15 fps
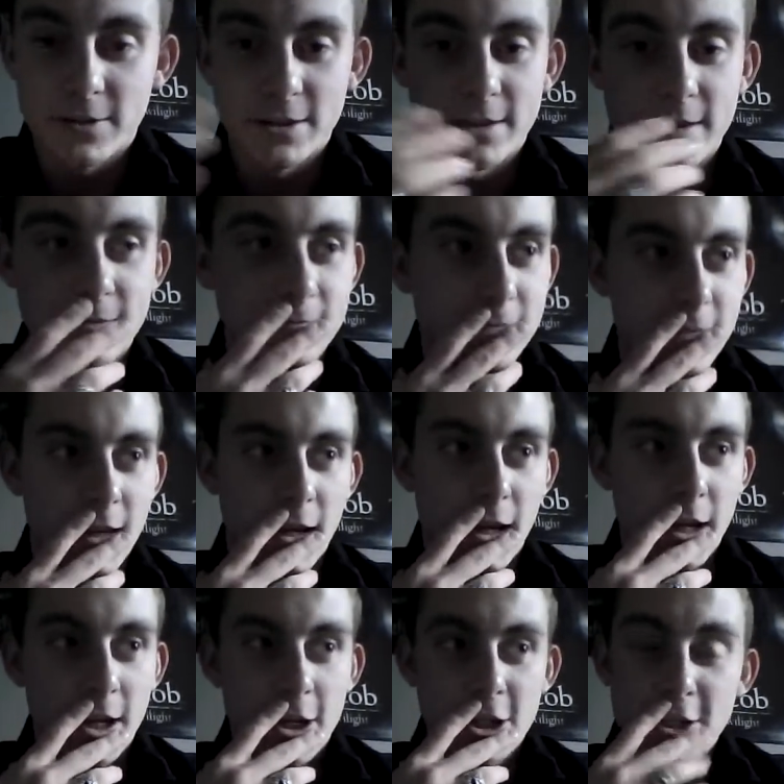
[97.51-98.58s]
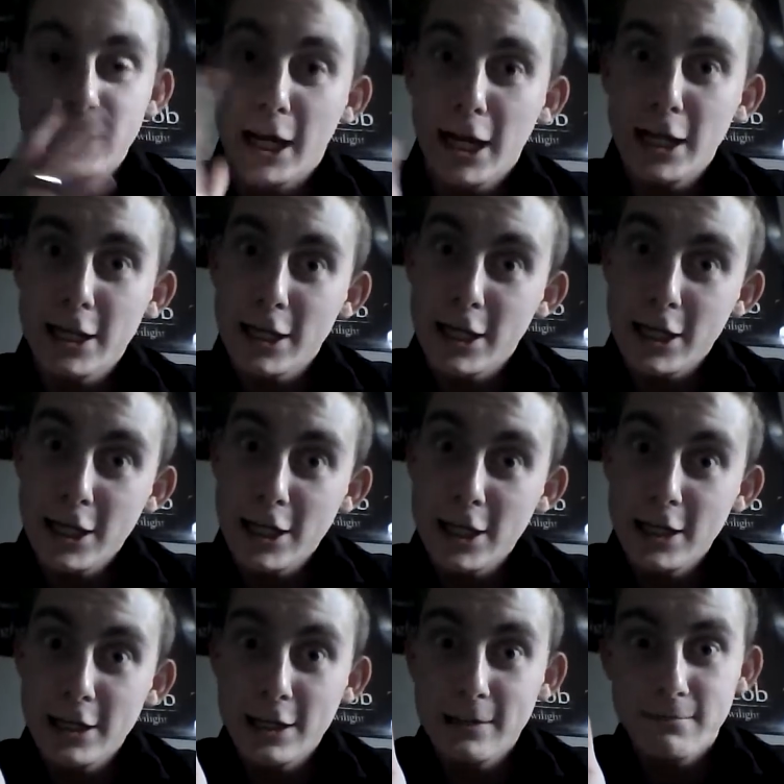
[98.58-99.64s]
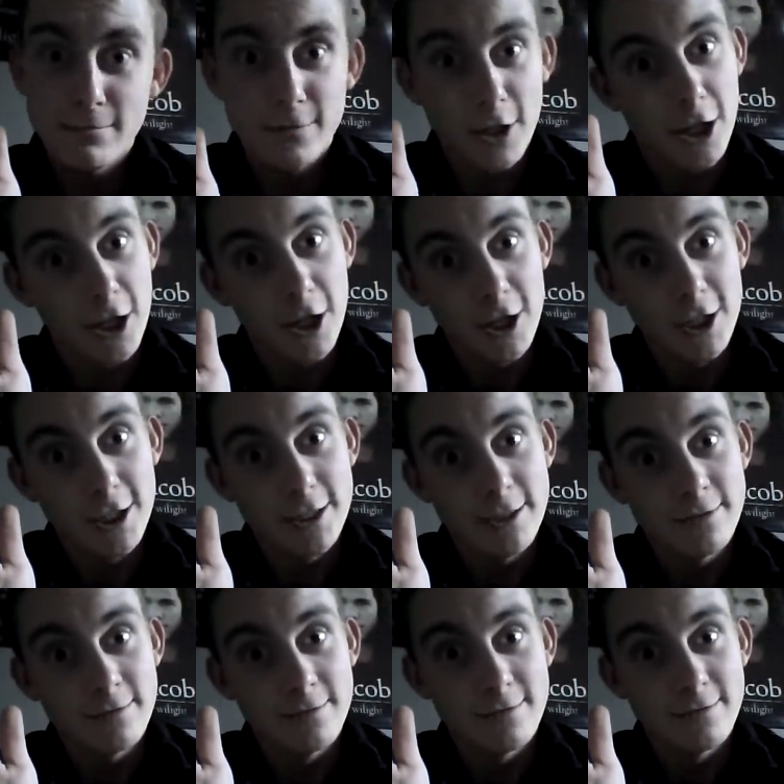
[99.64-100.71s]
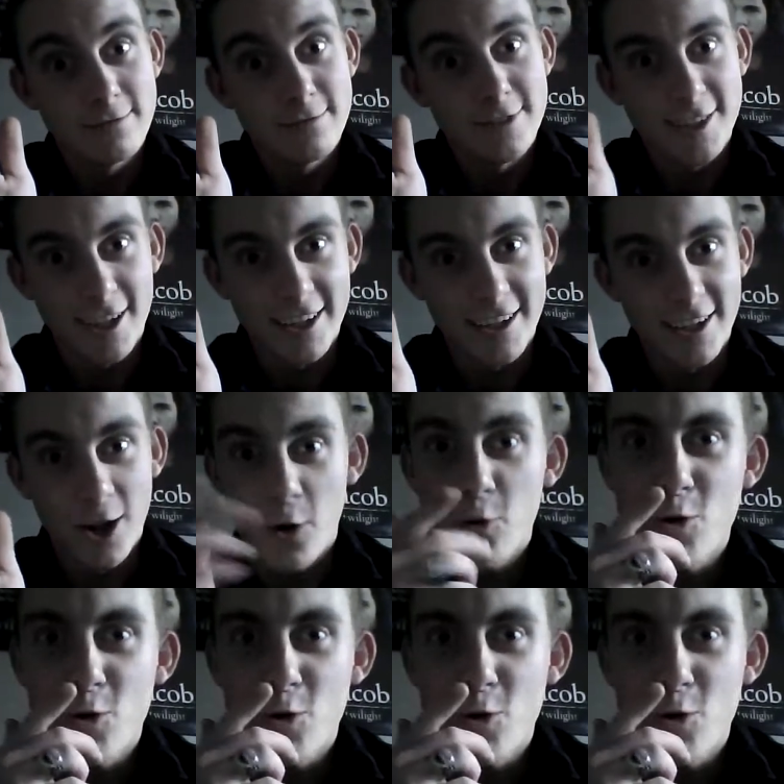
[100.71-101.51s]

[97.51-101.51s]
Just Daily Dunn Dunn.